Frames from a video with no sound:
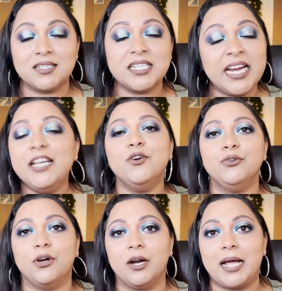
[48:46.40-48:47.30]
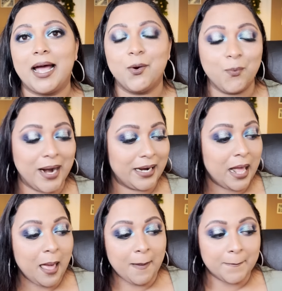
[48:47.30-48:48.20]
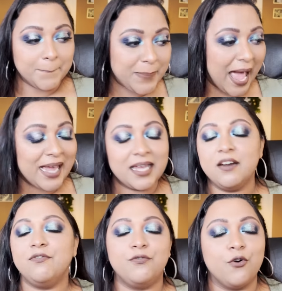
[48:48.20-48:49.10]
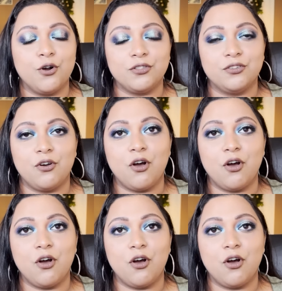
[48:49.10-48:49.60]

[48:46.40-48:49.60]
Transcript: kid you not, I went back and forth